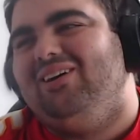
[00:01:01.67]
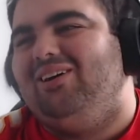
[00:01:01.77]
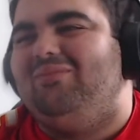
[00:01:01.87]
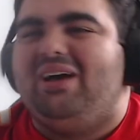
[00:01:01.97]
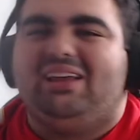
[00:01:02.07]

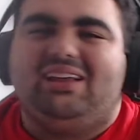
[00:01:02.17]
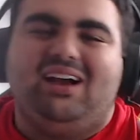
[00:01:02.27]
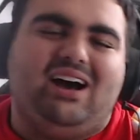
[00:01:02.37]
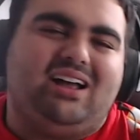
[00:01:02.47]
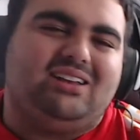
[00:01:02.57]
Oh my
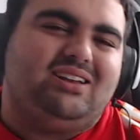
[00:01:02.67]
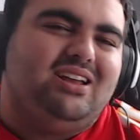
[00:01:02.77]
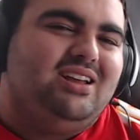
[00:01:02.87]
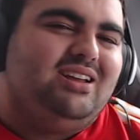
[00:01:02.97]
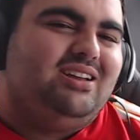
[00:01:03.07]
God.
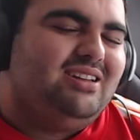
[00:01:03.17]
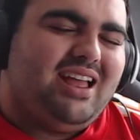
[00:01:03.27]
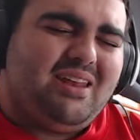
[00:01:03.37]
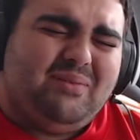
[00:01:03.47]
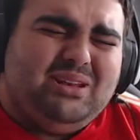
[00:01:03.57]

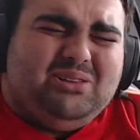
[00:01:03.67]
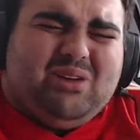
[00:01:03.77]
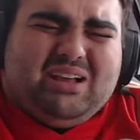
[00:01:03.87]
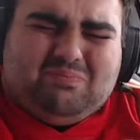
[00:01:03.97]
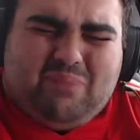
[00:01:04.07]
you
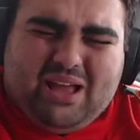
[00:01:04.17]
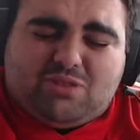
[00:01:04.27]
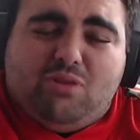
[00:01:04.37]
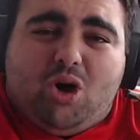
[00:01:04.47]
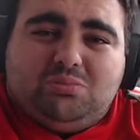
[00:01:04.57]
got
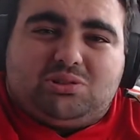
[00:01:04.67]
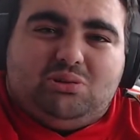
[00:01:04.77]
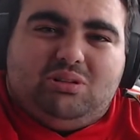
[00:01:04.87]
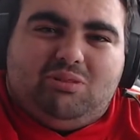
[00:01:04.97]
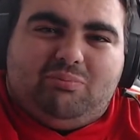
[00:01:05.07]
Patrick Mahomes
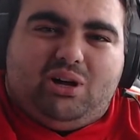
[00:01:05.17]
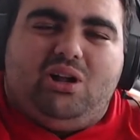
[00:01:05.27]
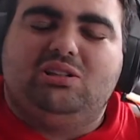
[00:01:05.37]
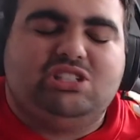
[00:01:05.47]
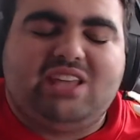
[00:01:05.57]
throwing them the
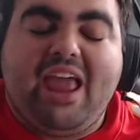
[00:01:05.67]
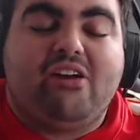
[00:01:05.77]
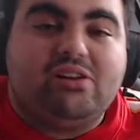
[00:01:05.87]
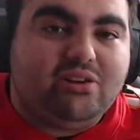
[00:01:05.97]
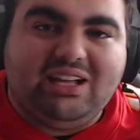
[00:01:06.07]
ball. Just
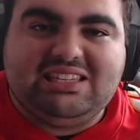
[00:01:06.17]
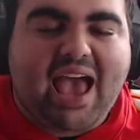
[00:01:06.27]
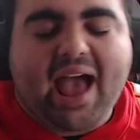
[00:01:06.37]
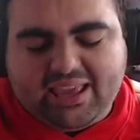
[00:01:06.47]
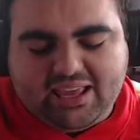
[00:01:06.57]
aerial
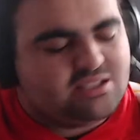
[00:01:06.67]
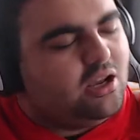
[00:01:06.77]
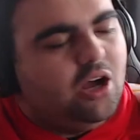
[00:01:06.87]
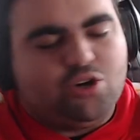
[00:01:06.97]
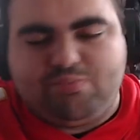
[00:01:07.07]
attack. It's
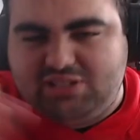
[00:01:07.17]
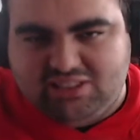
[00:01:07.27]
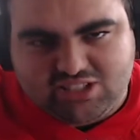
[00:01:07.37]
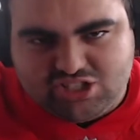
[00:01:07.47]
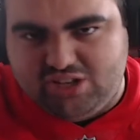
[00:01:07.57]

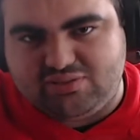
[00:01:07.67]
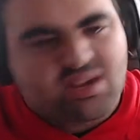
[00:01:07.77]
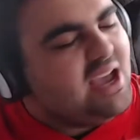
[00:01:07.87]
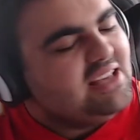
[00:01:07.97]
100% the Chiefs.